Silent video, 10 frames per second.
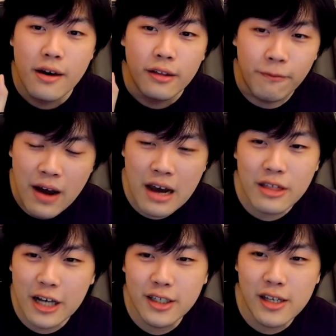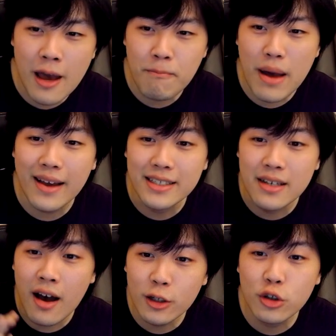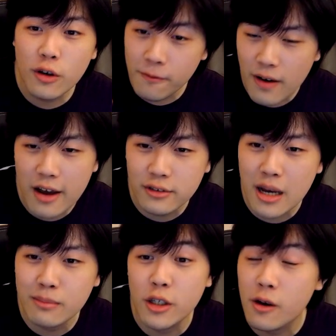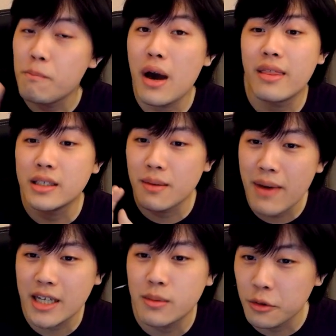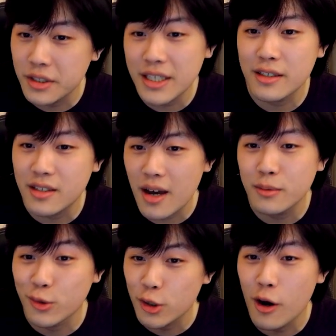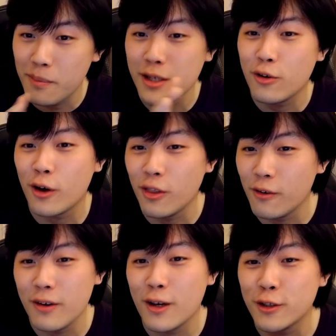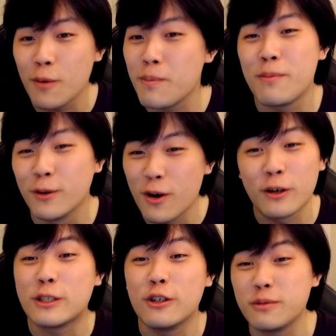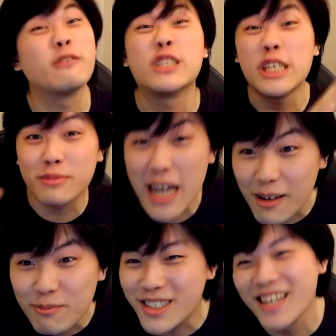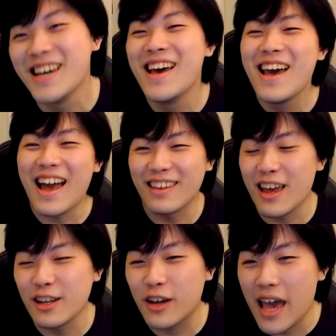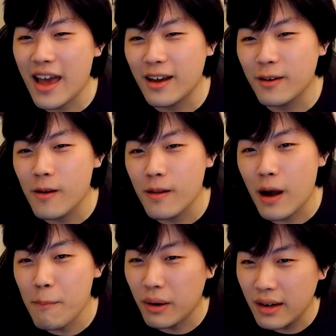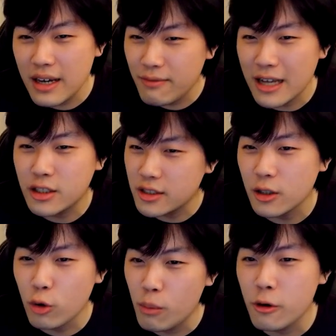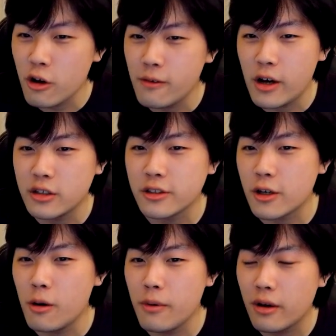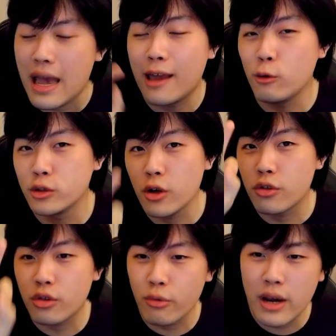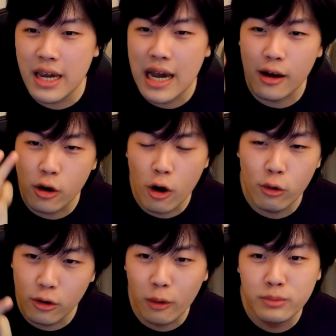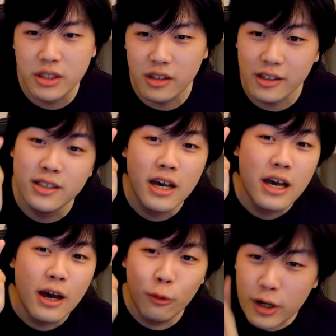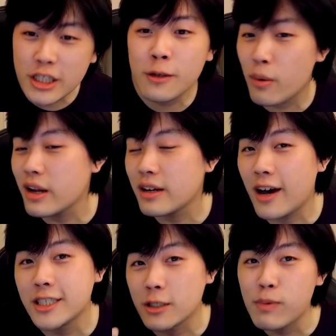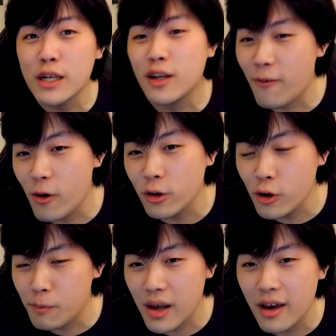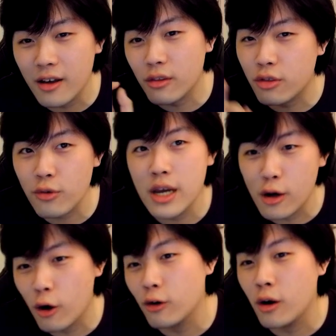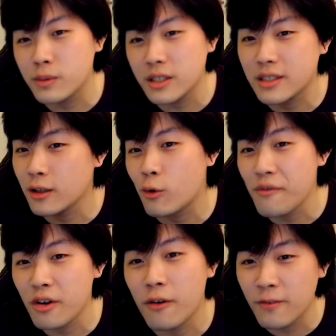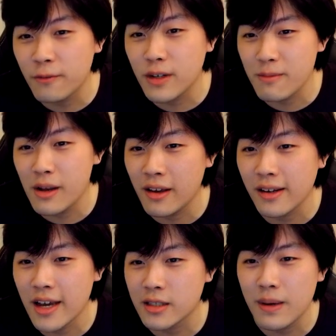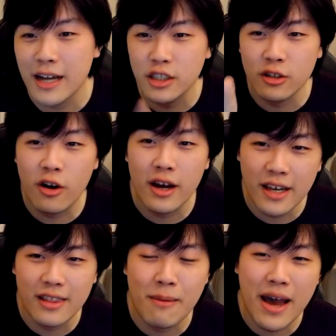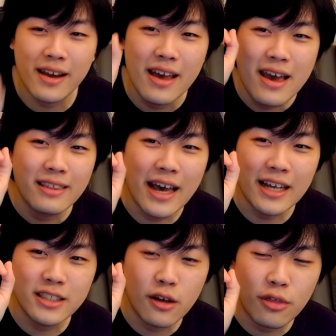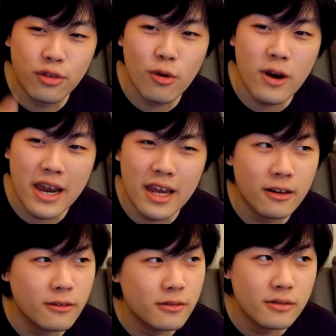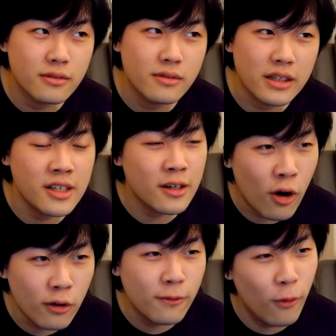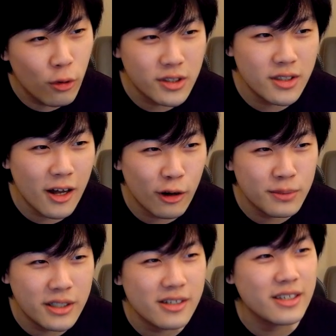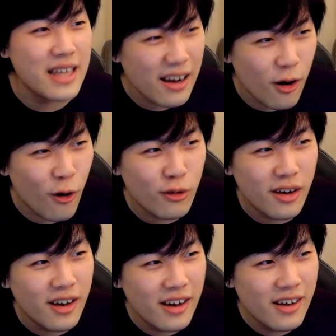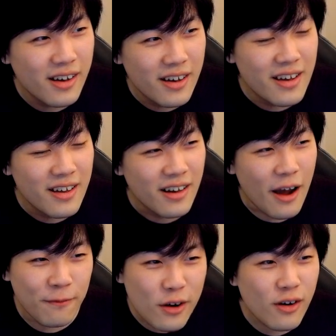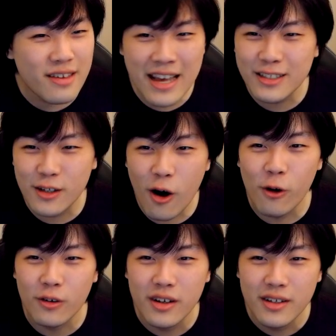The 5,000 yen pack is 105 gems. You can buy this a maximum of 6 times, which I'll be doing on the video so people don't accuse me of cheap gems. And then you get, I believe that's just a normal universal skill book, and also 3 gold lobsters, which is pretty nice, especially if you're a new player. 3 gold lobsters is equivalent of 15 million EXP. Actually, no, I take that back. That's 3... Is it gold? 4-star lobsters? Is that gold? I feel like that's gold.